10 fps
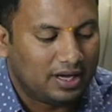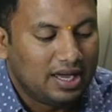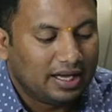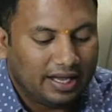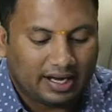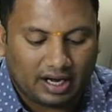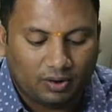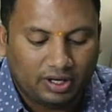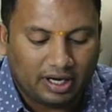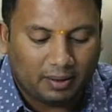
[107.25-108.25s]
In round
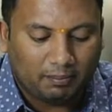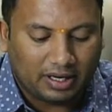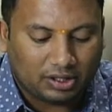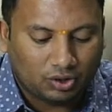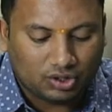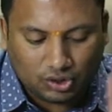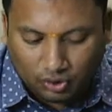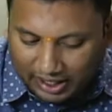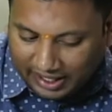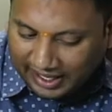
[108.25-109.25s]
number 2,
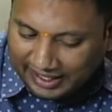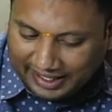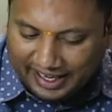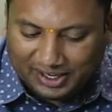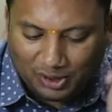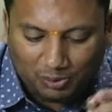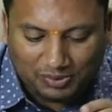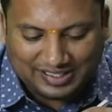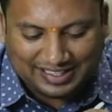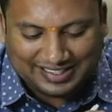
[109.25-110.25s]
story writing and group
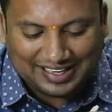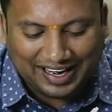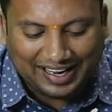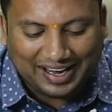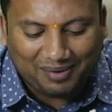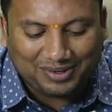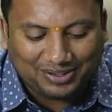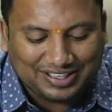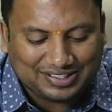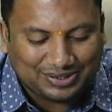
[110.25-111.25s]
discussion. I will come to the
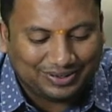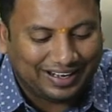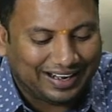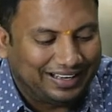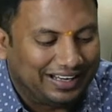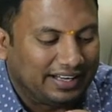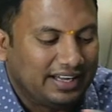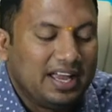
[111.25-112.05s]
story writing.